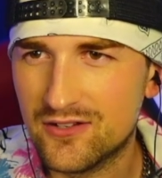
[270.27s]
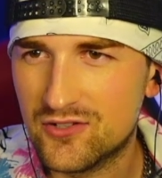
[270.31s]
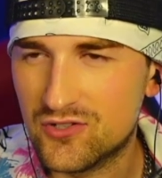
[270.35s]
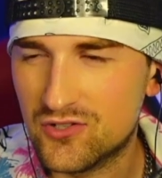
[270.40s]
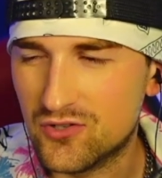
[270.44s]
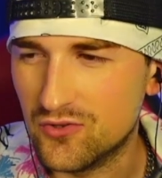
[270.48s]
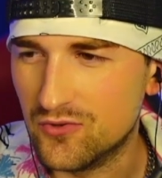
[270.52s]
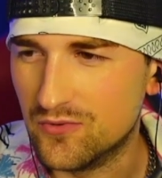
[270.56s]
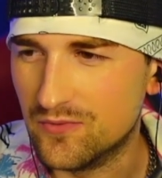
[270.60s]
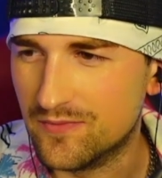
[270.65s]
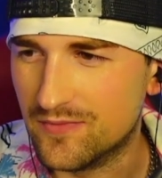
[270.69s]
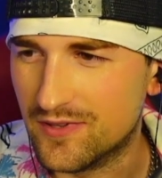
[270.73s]

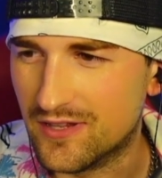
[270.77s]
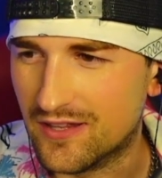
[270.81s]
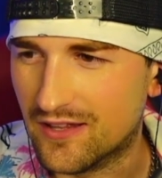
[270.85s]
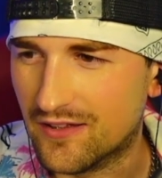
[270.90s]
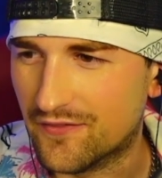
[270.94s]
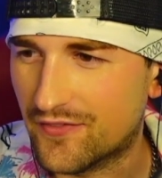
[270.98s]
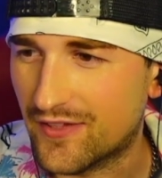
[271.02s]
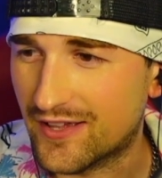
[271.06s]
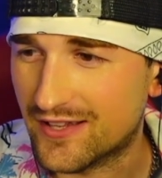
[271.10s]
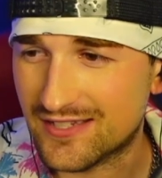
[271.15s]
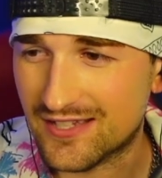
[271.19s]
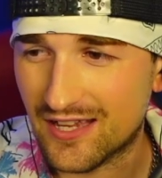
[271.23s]
to me,
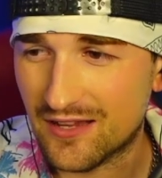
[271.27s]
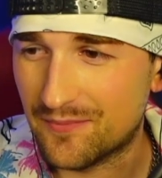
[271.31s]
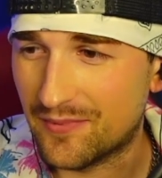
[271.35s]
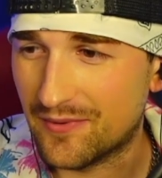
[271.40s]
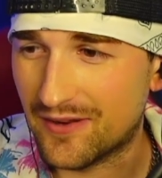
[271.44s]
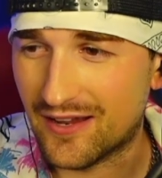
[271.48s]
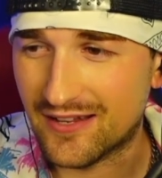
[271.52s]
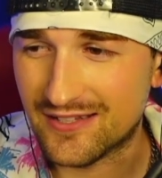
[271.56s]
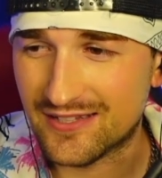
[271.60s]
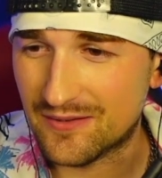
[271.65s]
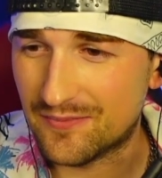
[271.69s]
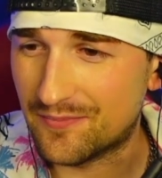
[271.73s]
if that's how you
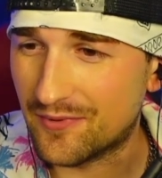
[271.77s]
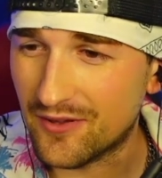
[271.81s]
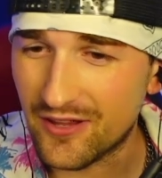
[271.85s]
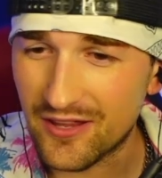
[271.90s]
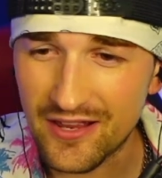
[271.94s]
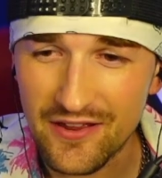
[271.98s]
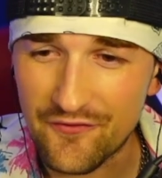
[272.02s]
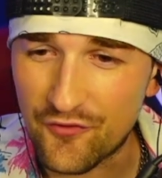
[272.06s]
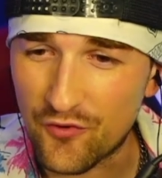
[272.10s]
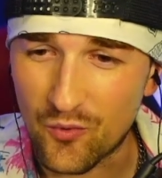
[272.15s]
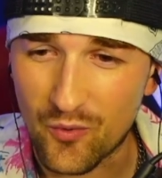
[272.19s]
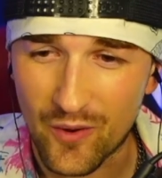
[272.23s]
pronounce it. But
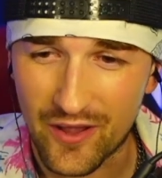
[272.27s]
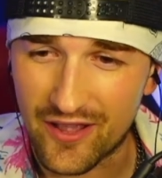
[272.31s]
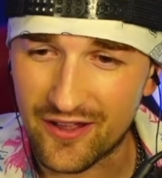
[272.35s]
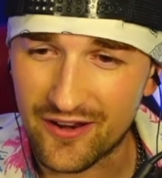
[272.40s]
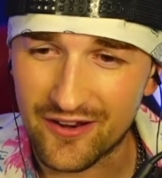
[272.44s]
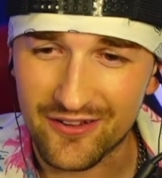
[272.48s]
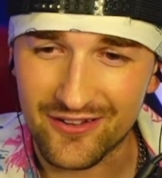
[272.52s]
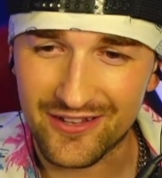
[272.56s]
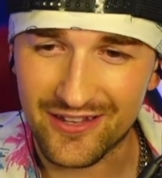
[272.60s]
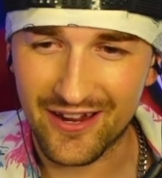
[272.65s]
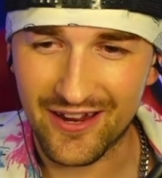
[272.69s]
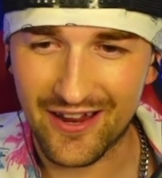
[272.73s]
either way, I
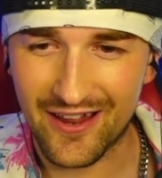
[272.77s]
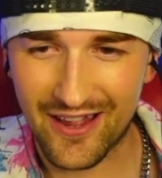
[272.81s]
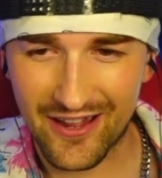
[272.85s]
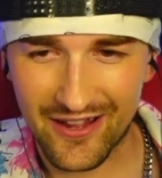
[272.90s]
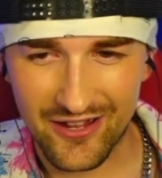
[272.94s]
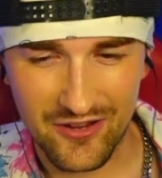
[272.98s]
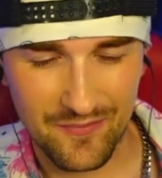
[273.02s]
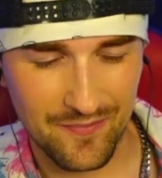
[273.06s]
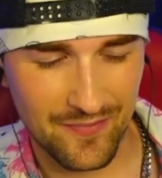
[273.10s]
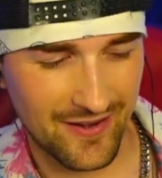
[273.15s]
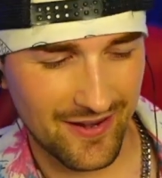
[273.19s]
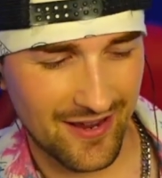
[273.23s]
don't care how
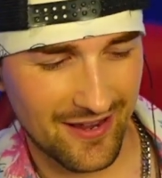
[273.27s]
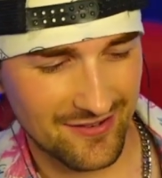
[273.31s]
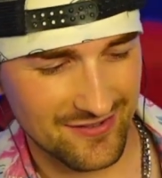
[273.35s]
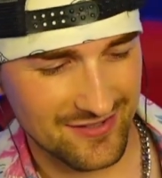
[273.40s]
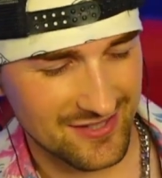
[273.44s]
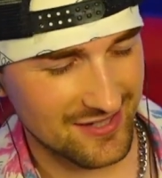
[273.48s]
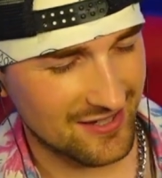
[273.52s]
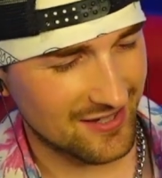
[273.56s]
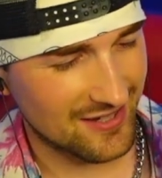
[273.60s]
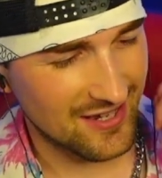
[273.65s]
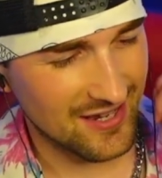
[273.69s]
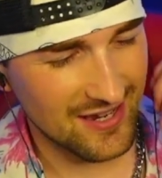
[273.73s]
you
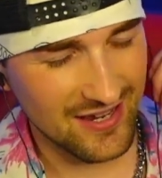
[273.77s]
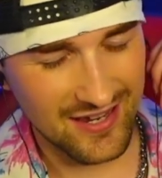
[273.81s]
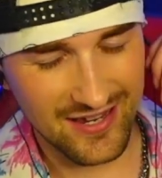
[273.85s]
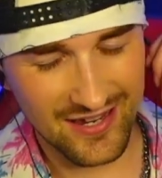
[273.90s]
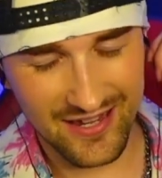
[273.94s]
pronounce it.